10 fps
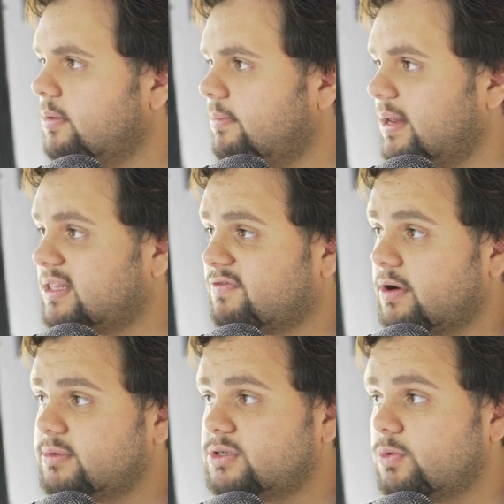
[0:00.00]

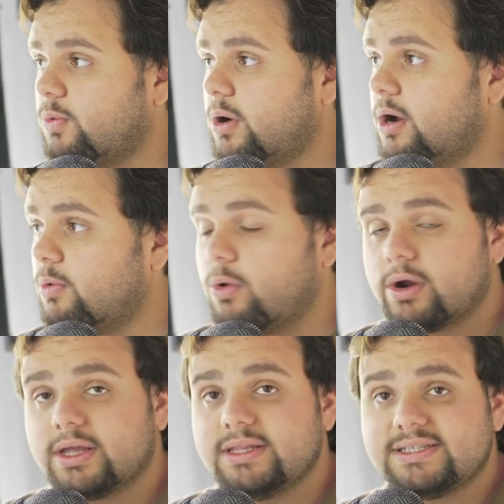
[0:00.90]
platforms
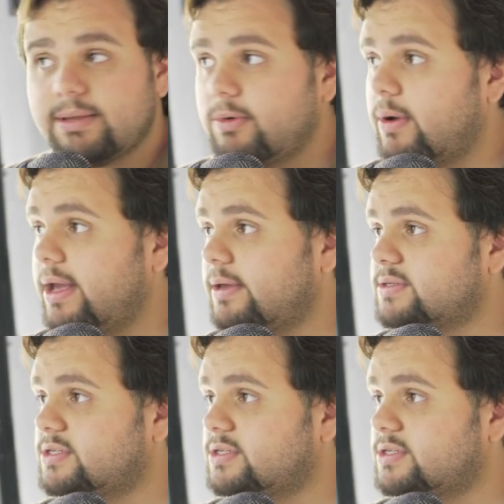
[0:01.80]
work at the same way.